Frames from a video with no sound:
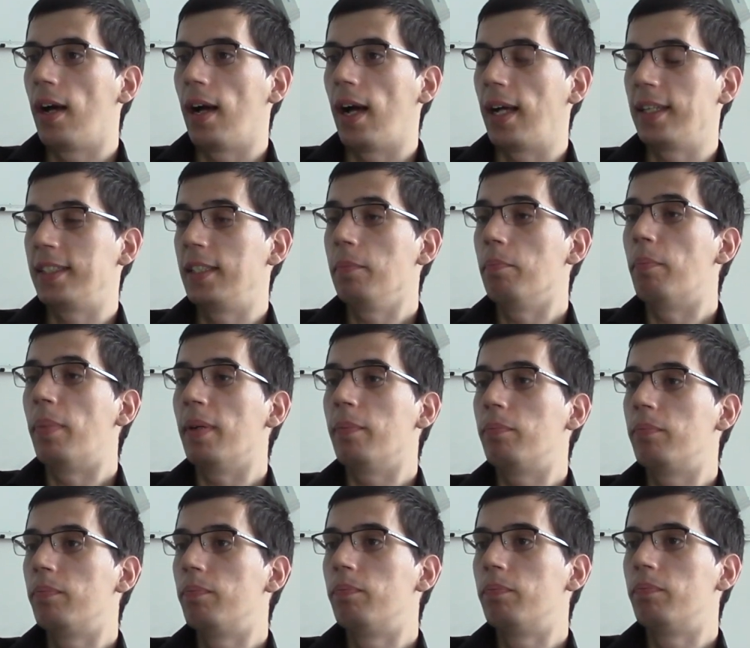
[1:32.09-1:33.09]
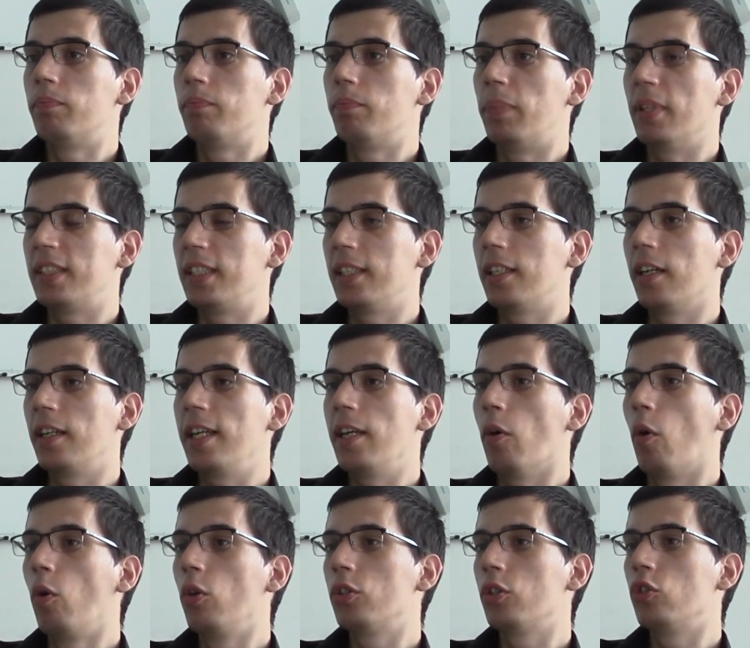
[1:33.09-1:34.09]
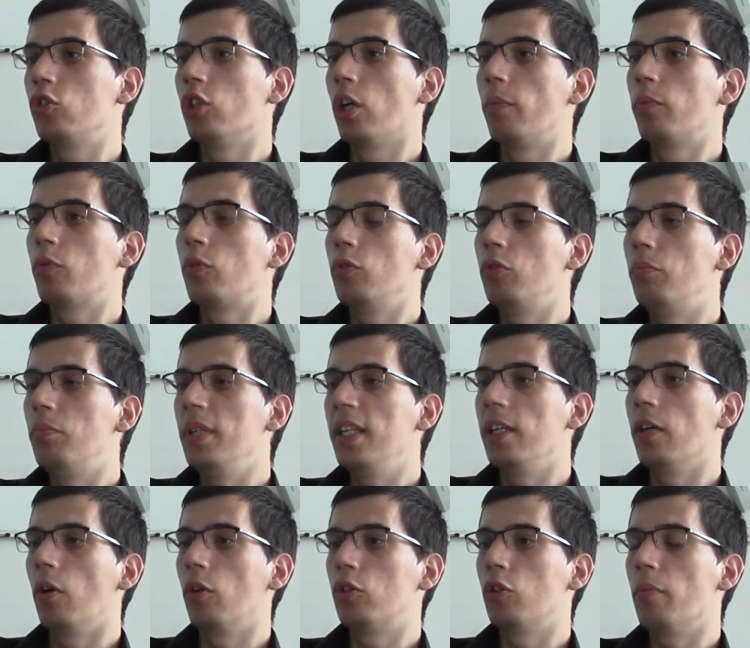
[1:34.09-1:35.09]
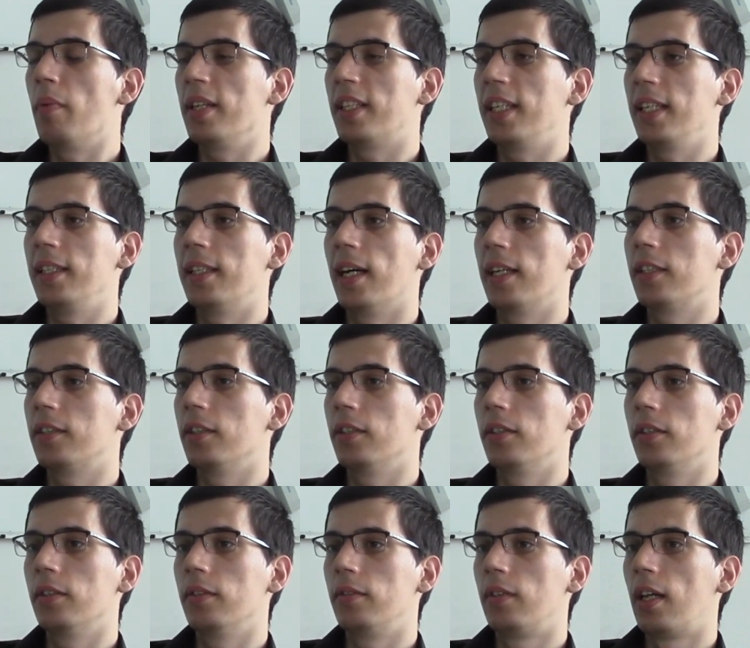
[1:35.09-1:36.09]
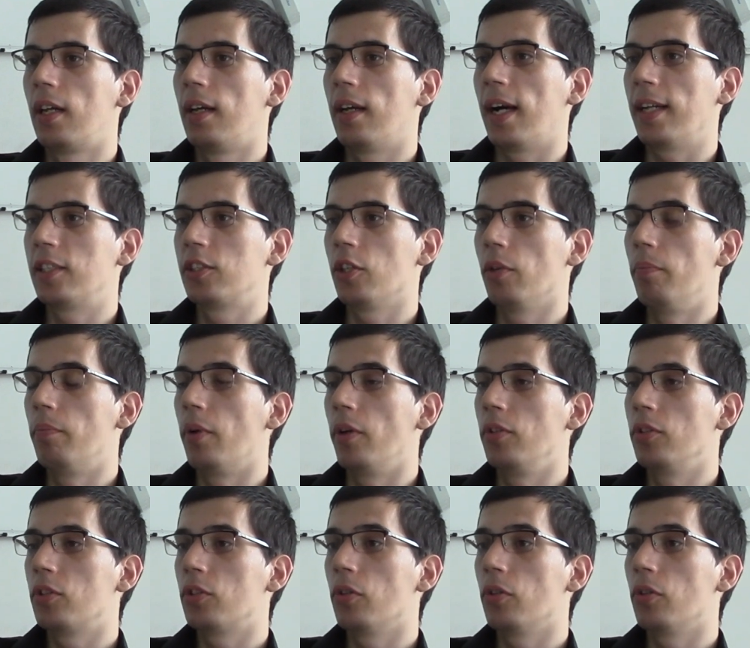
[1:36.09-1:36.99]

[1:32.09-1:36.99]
I think, but basically all the job could be automated at uh, at some point.